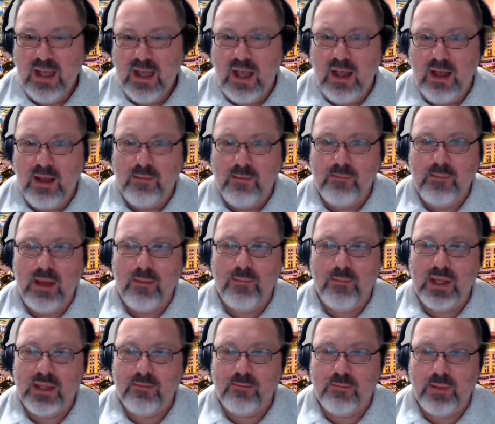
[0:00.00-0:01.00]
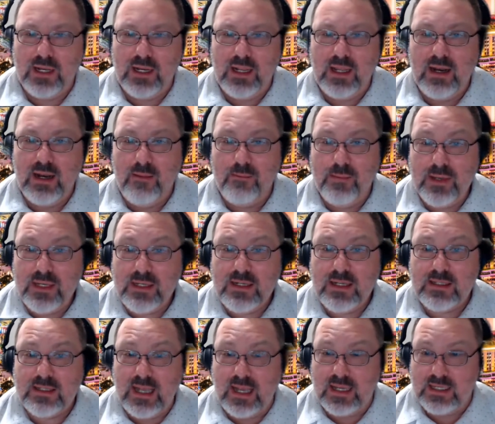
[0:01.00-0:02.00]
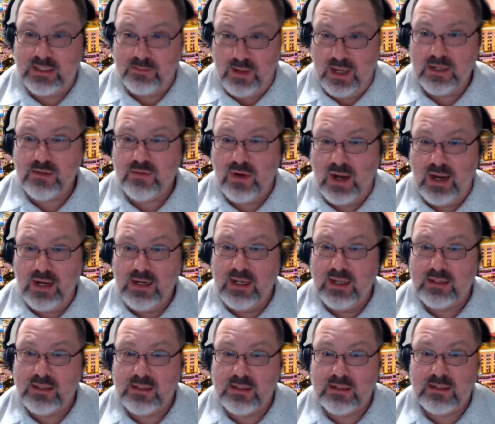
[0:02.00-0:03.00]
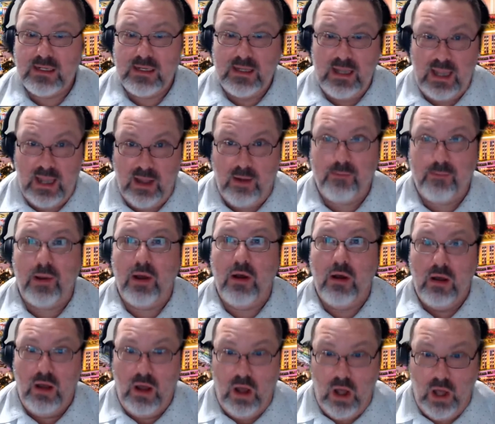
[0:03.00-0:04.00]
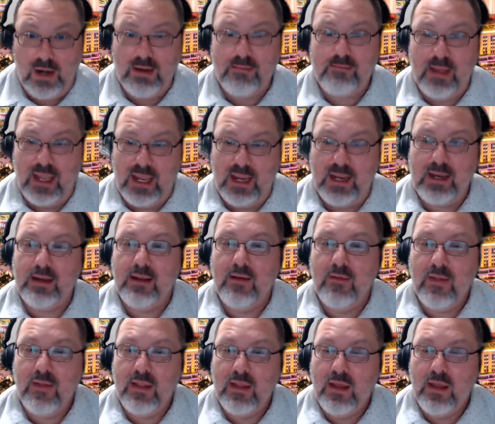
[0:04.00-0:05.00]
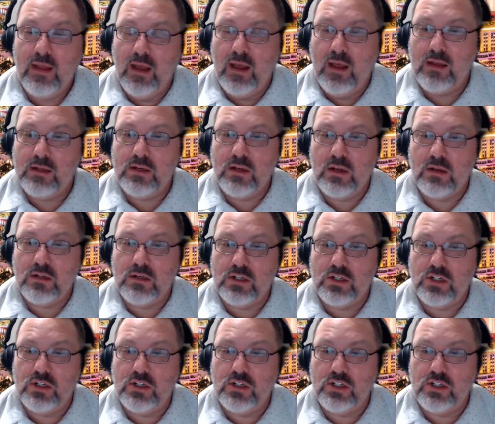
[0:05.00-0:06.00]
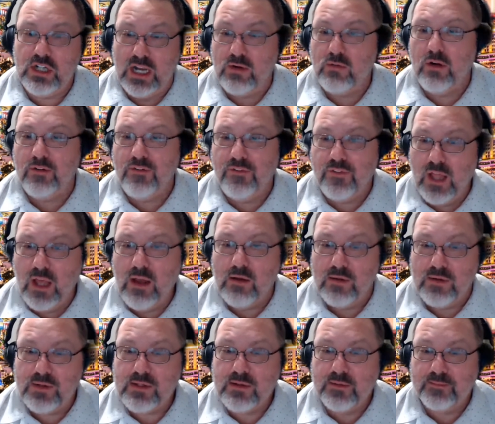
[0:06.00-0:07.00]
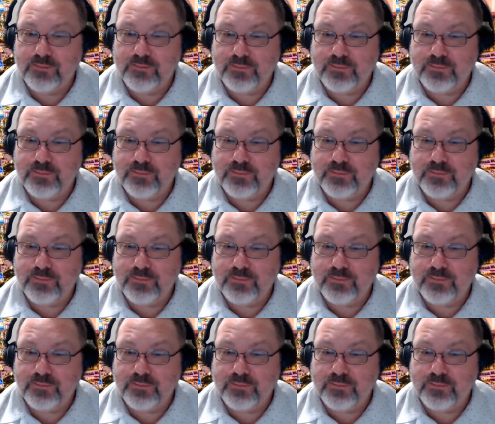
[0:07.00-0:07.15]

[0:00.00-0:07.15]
But in a business aspect, right, it's to help automate general flows.